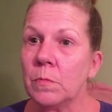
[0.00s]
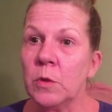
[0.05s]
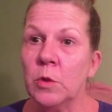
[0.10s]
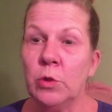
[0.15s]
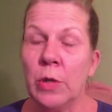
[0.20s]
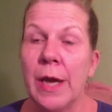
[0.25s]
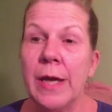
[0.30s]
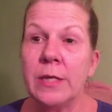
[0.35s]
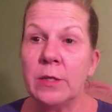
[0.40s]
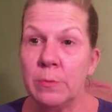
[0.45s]

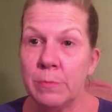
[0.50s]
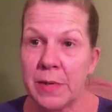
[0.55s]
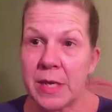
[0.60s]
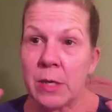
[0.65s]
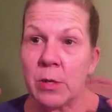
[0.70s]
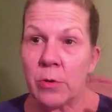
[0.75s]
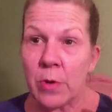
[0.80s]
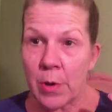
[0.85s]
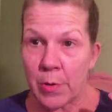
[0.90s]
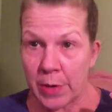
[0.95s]
Trying to be a
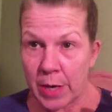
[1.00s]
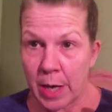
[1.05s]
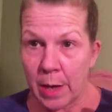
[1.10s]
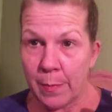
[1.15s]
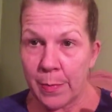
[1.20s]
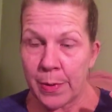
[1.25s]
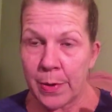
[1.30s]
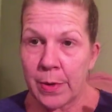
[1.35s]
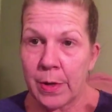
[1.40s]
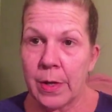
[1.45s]
grown-up
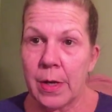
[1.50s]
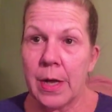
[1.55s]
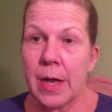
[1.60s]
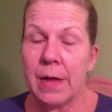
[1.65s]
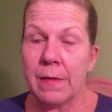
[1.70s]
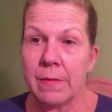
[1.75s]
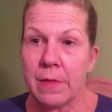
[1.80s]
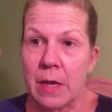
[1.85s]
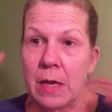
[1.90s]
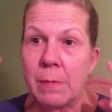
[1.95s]

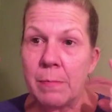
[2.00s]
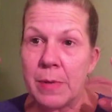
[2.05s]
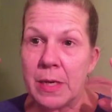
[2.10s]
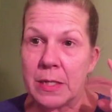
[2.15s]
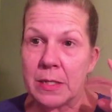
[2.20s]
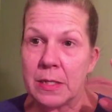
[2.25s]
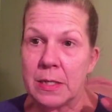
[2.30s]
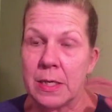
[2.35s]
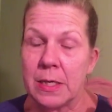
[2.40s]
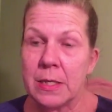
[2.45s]
and think
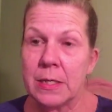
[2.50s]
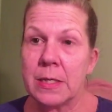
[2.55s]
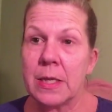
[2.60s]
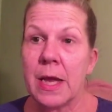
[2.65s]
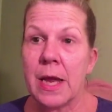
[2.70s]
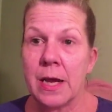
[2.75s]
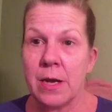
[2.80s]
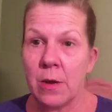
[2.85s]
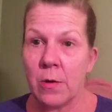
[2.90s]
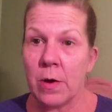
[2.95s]
business
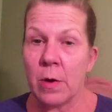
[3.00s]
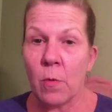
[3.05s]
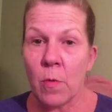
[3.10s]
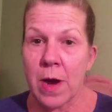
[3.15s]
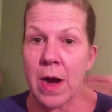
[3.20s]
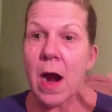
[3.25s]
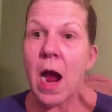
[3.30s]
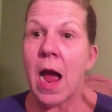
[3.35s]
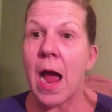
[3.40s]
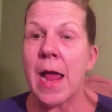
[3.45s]
and knowing
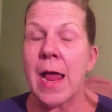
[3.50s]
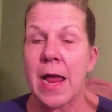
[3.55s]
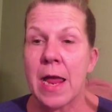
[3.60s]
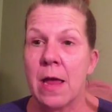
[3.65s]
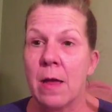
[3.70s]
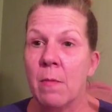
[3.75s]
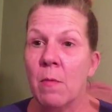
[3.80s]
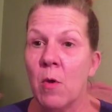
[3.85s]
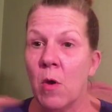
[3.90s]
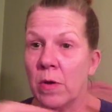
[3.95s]
where I
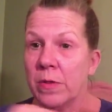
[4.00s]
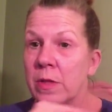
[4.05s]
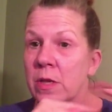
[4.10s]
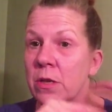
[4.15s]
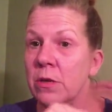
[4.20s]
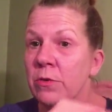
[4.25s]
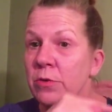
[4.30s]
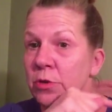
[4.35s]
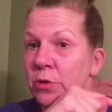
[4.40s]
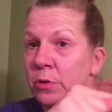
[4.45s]
am on the
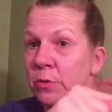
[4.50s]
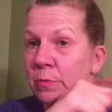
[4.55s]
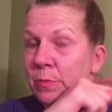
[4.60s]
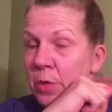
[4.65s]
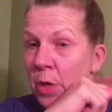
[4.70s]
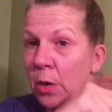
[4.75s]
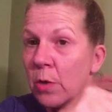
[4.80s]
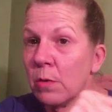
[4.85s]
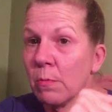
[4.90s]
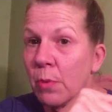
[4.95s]
YouTube
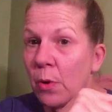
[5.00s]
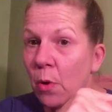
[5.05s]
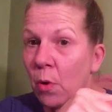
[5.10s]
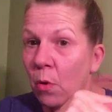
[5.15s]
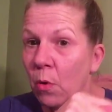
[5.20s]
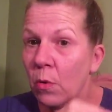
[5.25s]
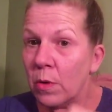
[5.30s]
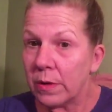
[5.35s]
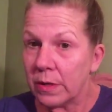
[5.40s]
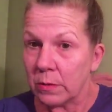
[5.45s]
totem
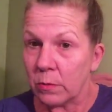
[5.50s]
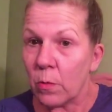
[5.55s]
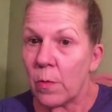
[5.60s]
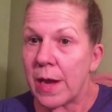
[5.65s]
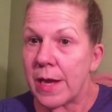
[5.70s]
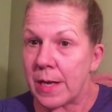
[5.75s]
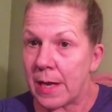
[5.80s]
pole is way